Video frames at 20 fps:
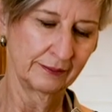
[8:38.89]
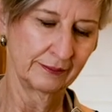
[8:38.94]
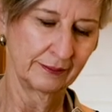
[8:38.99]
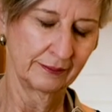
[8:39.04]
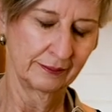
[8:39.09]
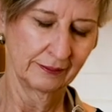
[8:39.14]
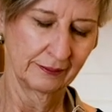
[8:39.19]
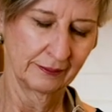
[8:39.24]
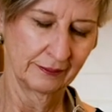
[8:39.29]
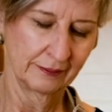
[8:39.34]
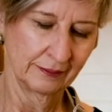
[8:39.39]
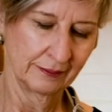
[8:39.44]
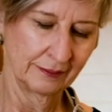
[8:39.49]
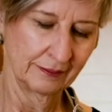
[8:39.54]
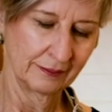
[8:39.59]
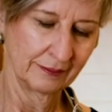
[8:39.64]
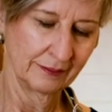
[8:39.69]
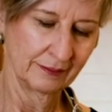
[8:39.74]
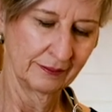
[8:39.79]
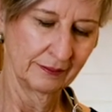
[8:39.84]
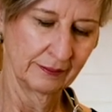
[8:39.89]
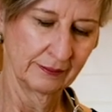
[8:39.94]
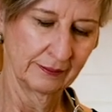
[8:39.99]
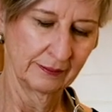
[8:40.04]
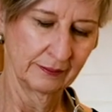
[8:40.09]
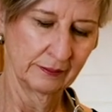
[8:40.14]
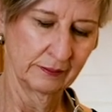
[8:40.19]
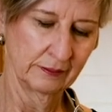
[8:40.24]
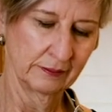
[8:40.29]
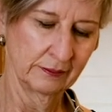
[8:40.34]

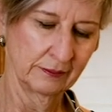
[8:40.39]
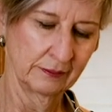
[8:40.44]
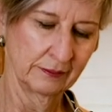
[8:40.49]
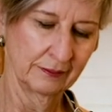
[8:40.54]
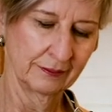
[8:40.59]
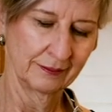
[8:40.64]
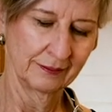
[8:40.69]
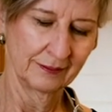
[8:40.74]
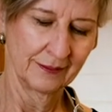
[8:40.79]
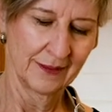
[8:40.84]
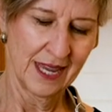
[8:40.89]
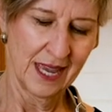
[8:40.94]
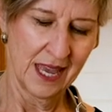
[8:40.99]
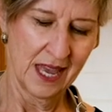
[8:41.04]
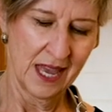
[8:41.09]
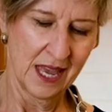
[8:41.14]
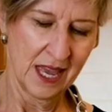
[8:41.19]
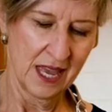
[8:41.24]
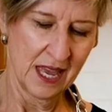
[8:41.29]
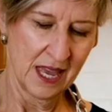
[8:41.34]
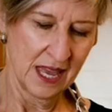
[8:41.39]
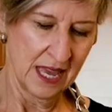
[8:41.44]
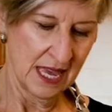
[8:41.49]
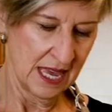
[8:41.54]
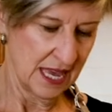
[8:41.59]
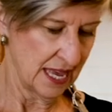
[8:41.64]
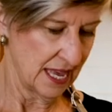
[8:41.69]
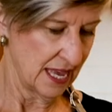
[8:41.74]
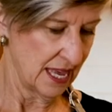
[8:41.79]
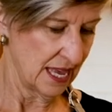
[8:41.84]

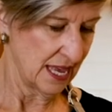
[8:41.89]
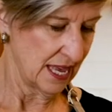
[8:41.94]
Nothing is said.